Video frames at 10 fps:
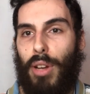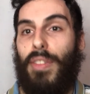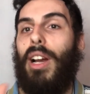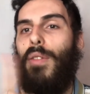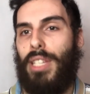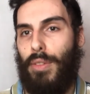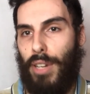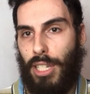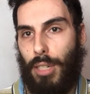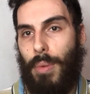and think, obviously
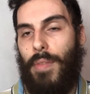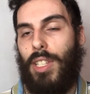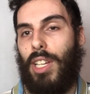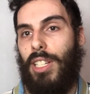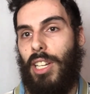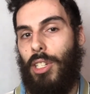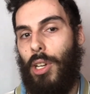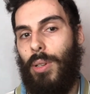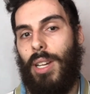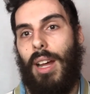research methods
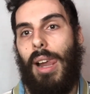continued,